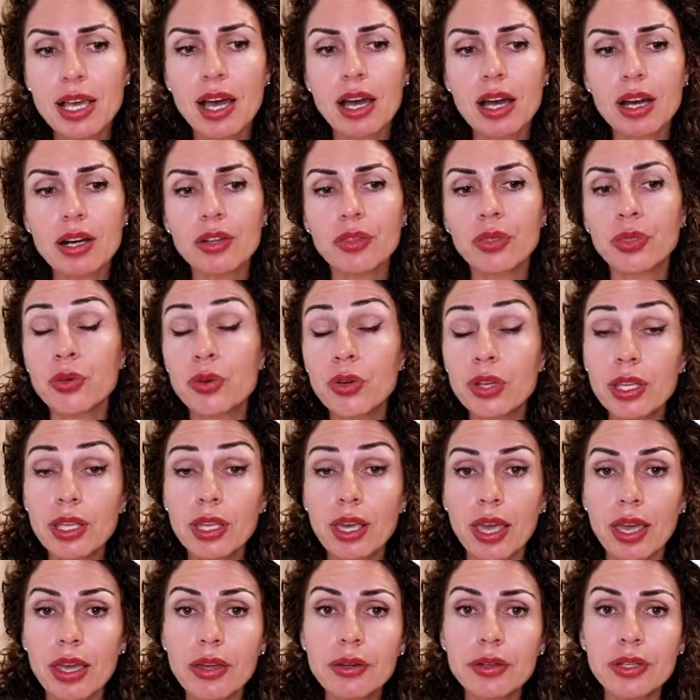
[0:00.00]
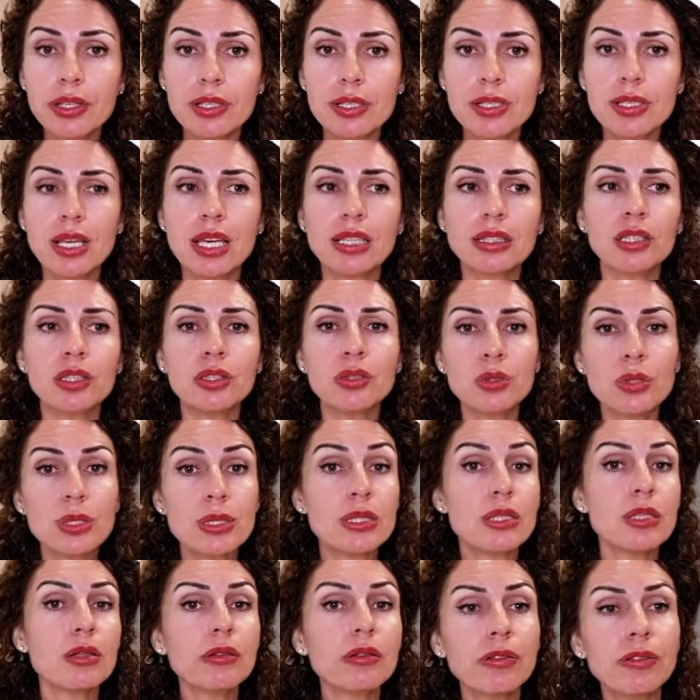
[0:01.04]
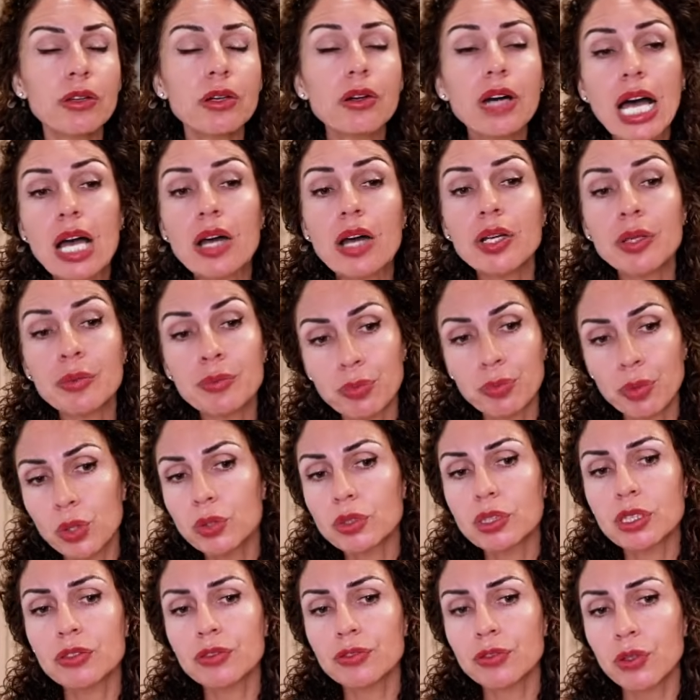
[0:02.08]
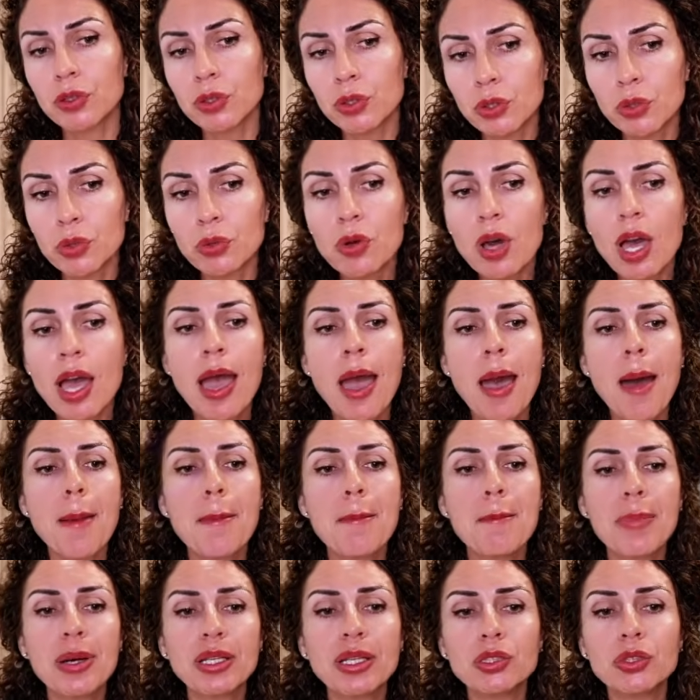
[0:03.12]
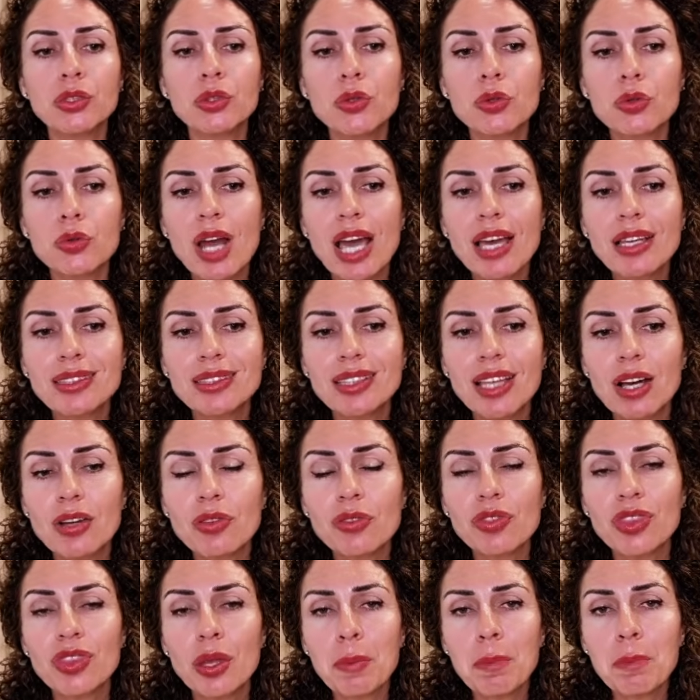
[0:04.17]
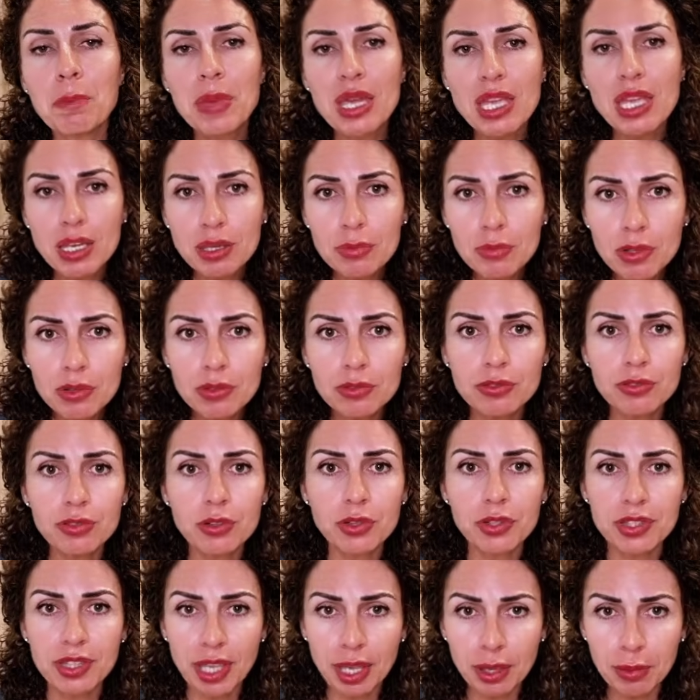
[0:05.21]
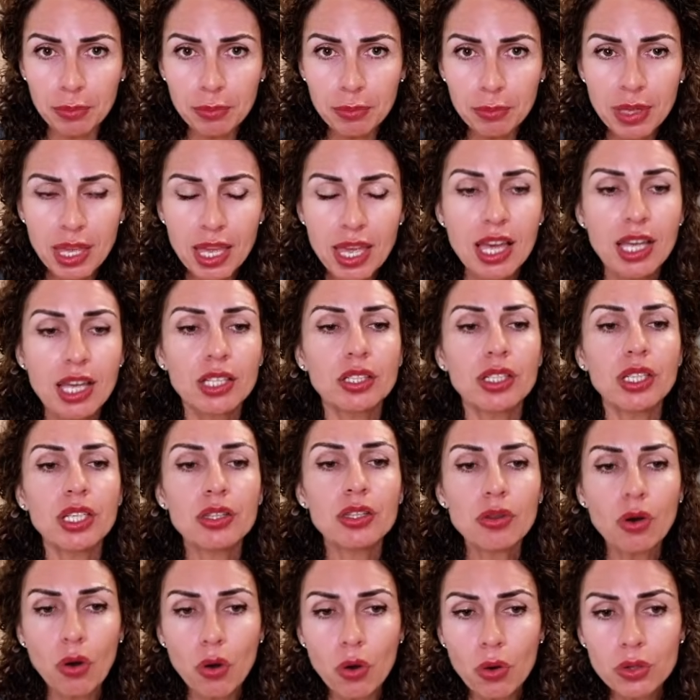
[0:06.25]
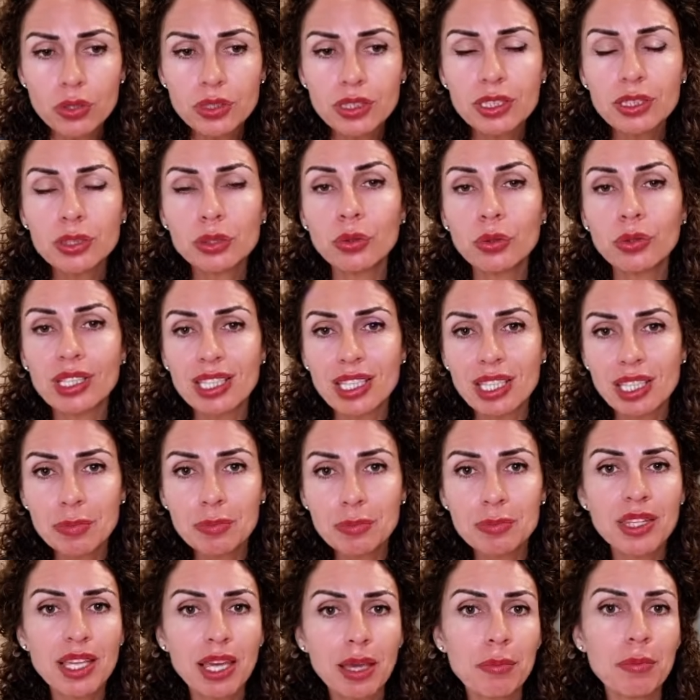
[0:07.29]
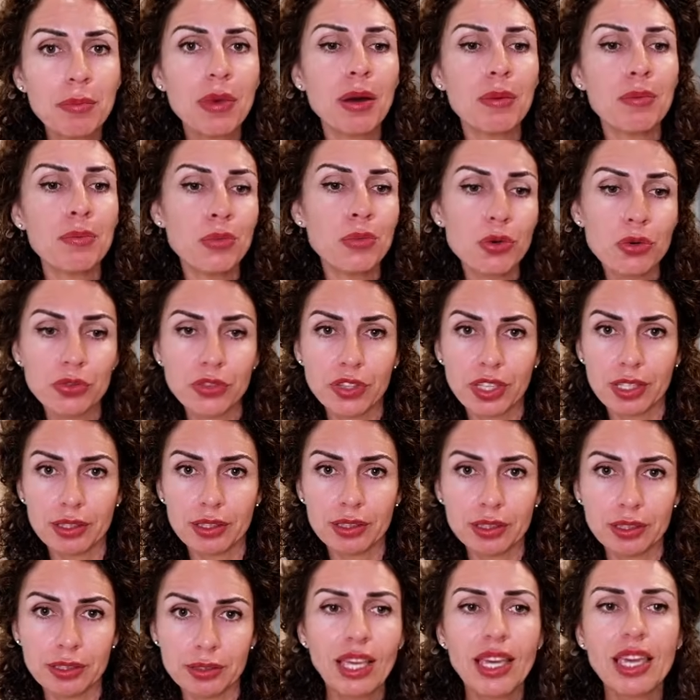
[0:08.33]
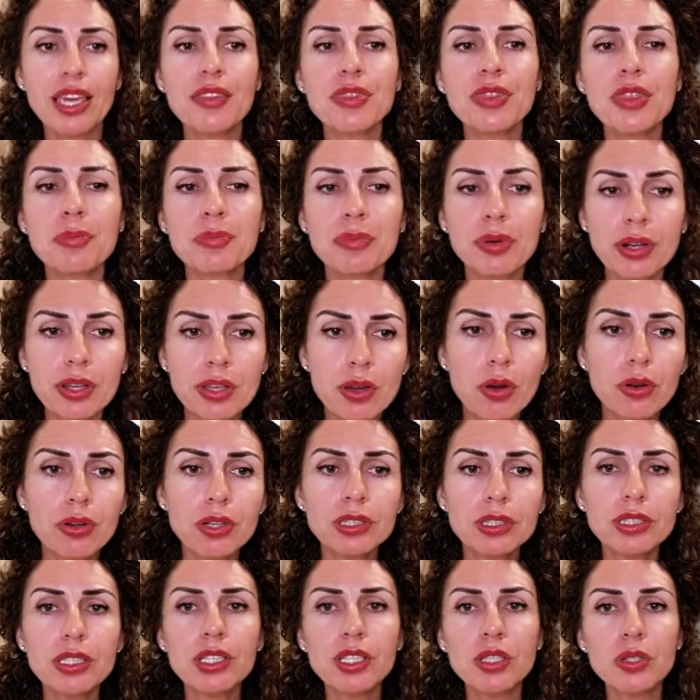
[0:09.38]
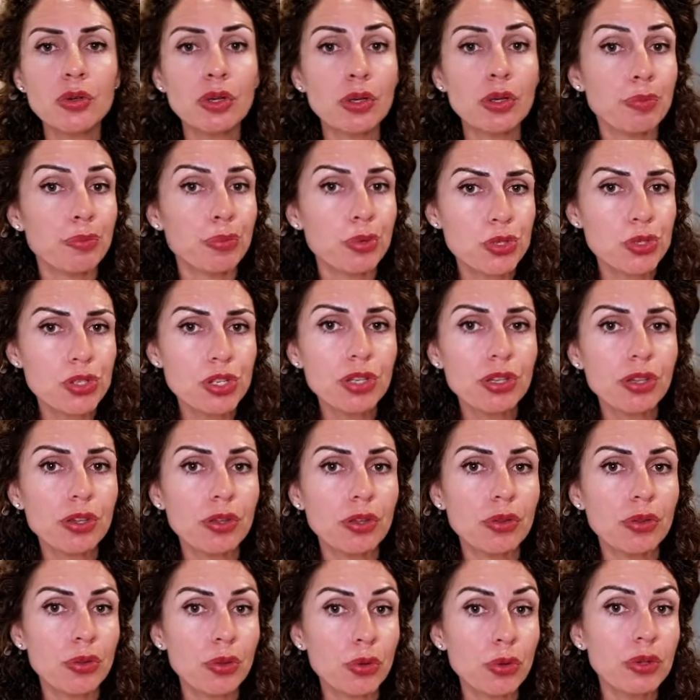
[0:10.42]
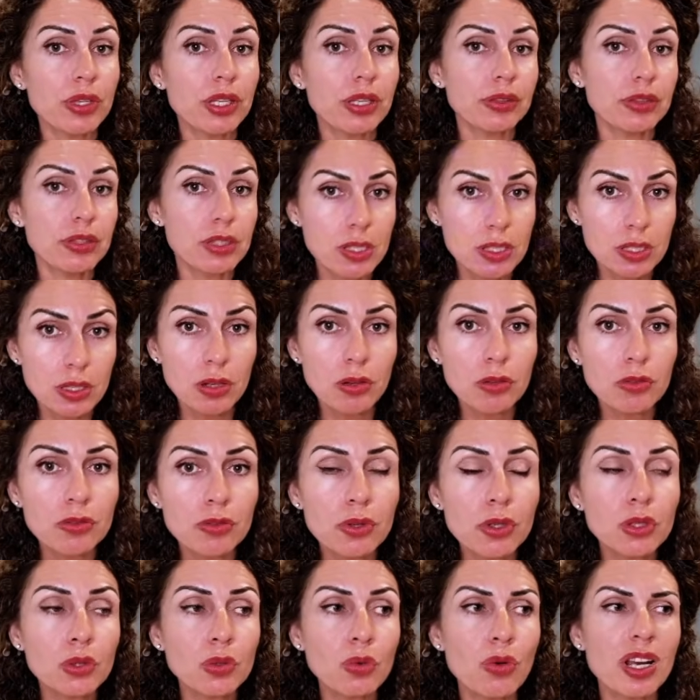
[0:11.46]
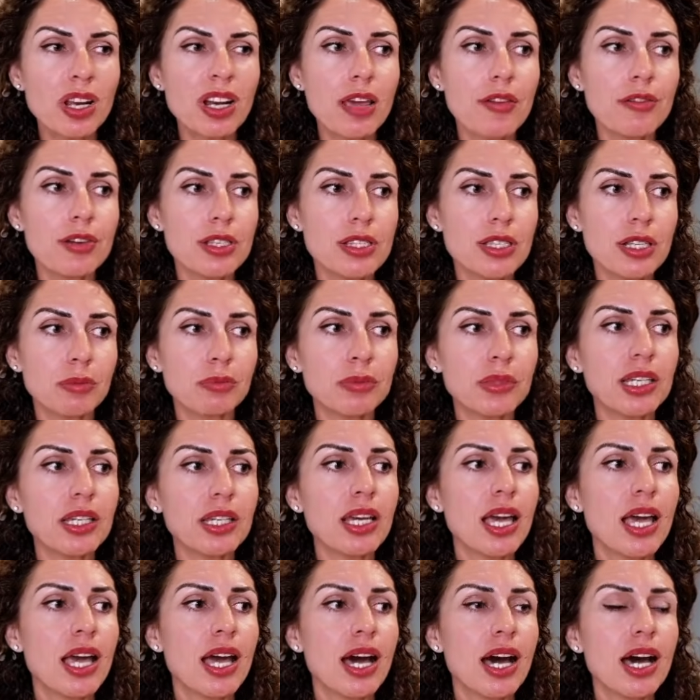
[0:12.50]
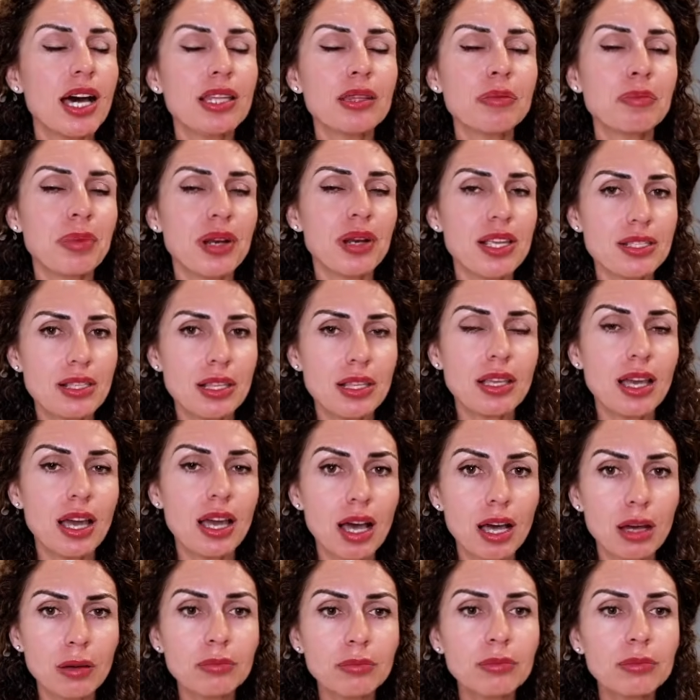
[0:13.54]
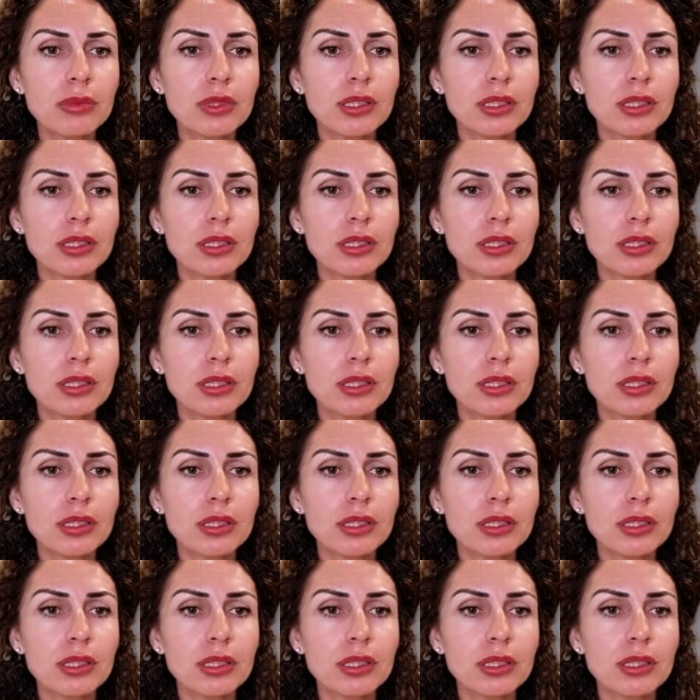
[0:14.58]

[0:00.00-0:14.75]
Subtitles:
are 3 areas that you still feel are important for you, but you write down the minimum for them in order to keep them moving. In the priority, you are pushing through the discomfort whenever something unpleasant comes.